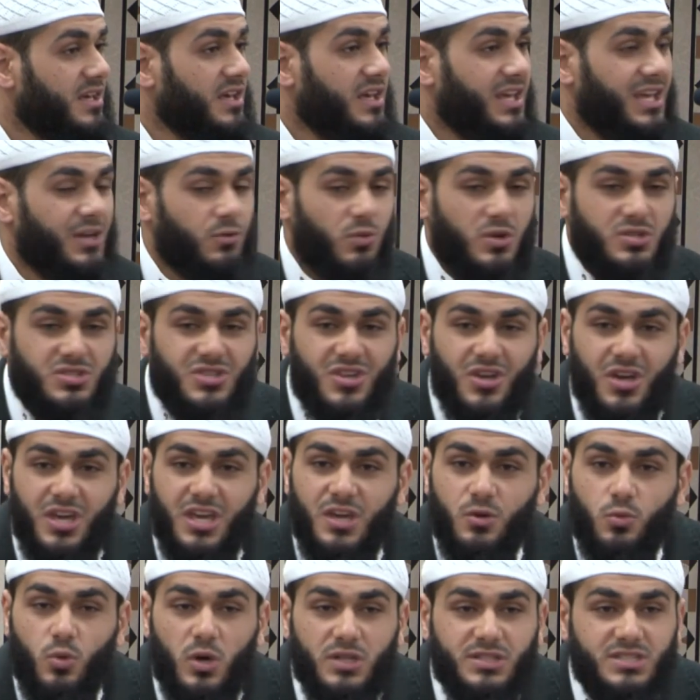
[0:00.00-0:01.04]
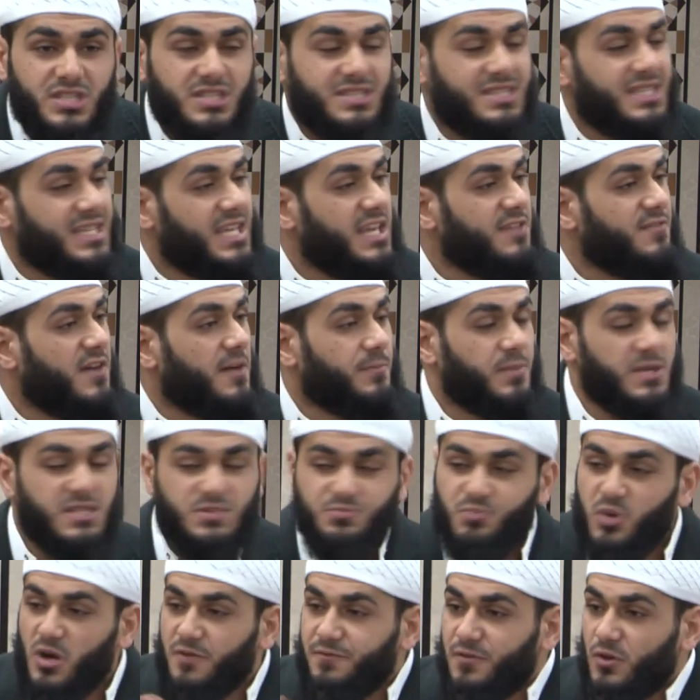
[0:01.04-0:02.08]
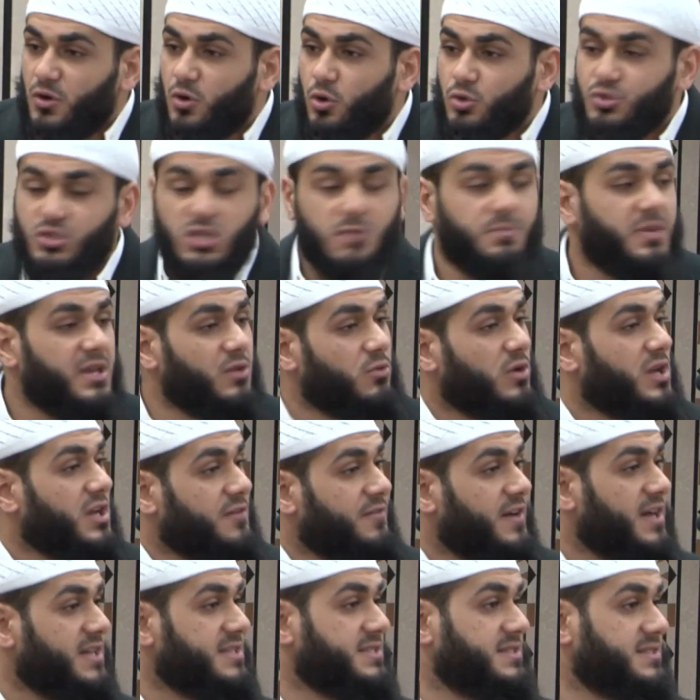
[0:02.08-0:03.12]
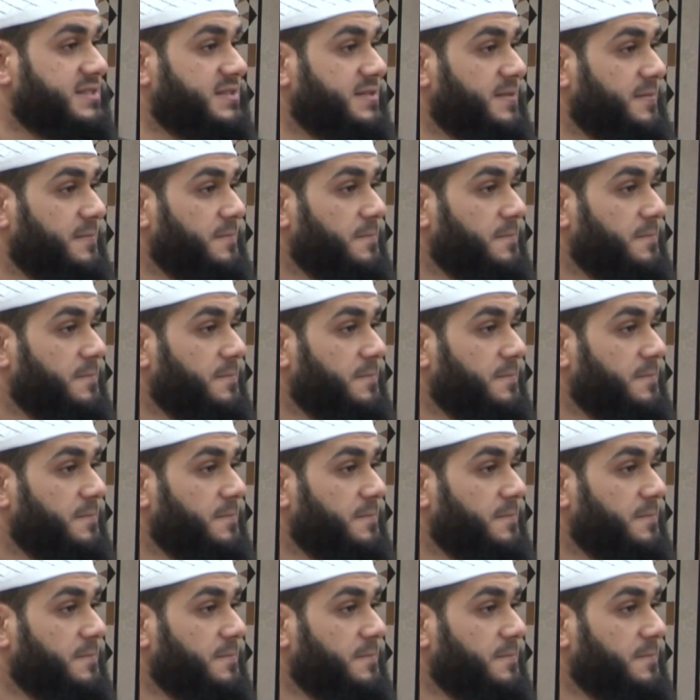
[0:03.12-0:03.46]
He wanted to give up his prophethood to be one of us.